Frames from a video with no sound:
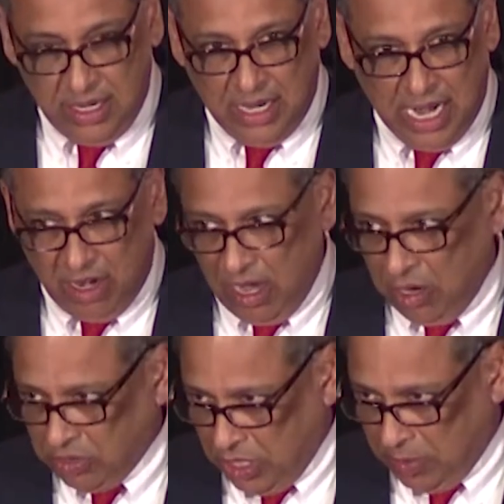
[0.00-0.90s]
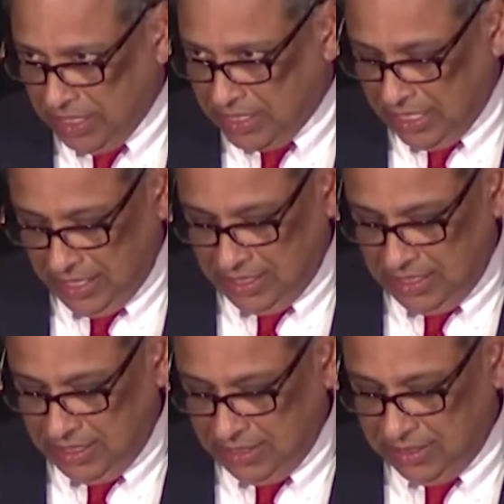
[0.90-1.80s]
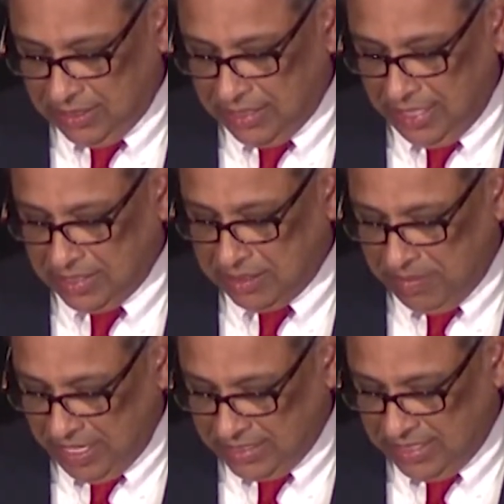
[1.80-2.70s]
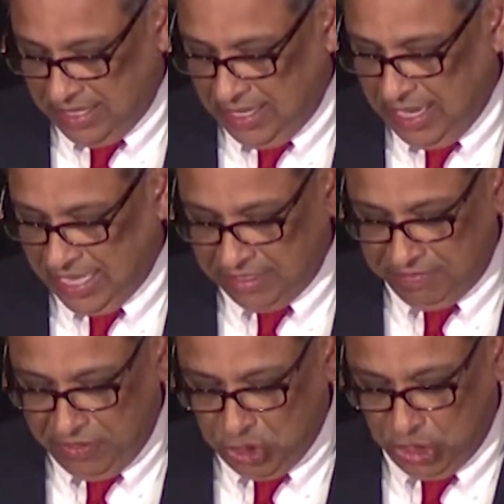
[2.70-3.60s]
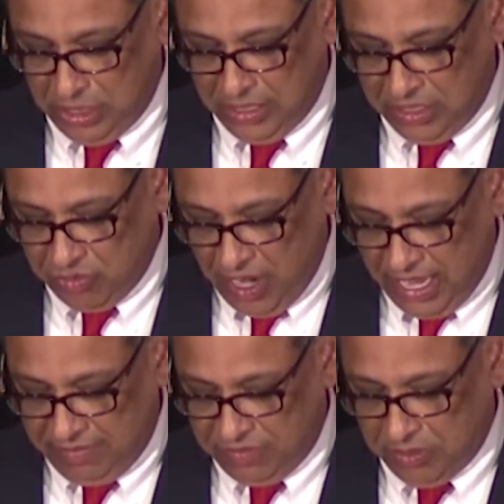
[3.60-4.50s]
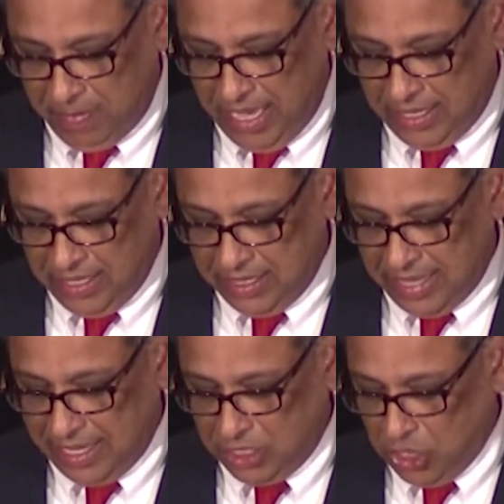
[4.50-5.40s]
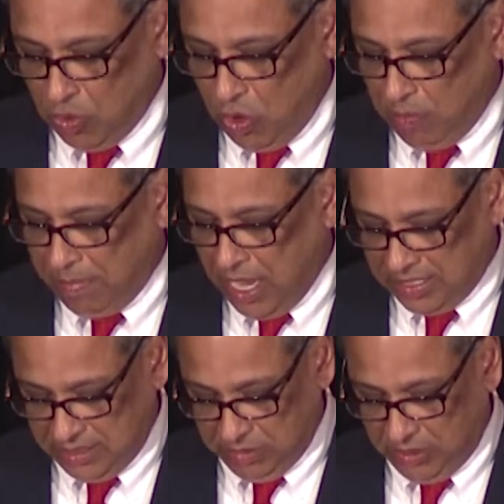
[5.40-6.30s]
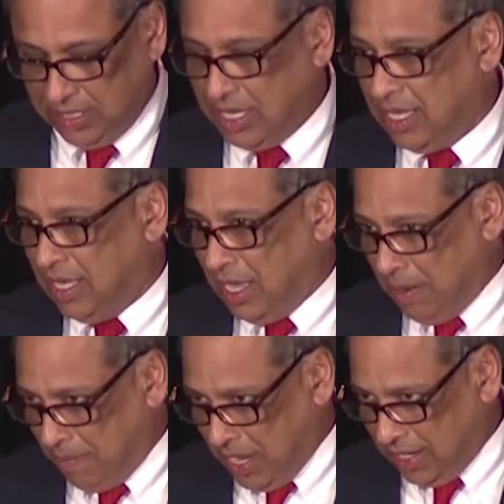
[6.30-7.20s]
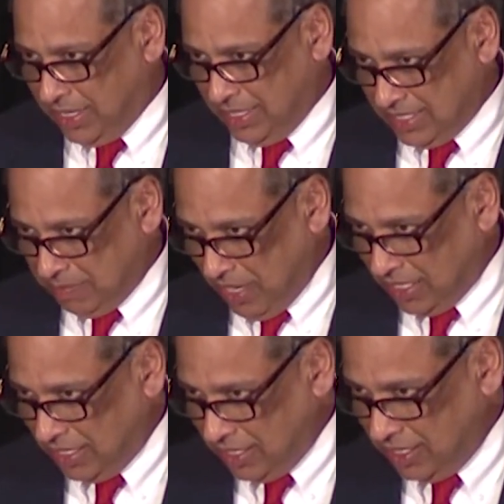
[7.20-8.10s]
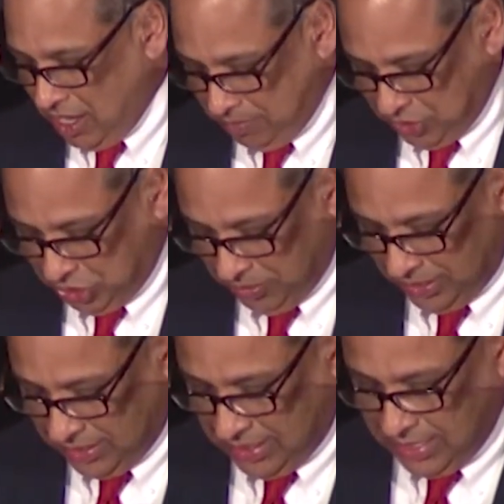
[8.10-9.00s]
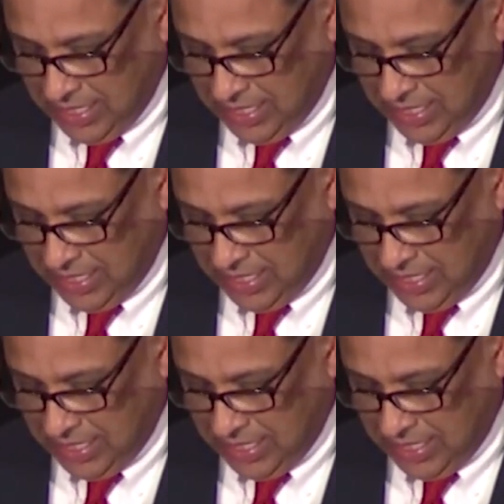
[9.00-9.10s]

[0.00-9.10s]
Our outgoing dean, Dean Zemansky, had the vision and the drive to make that new home possible among his many accomplishments.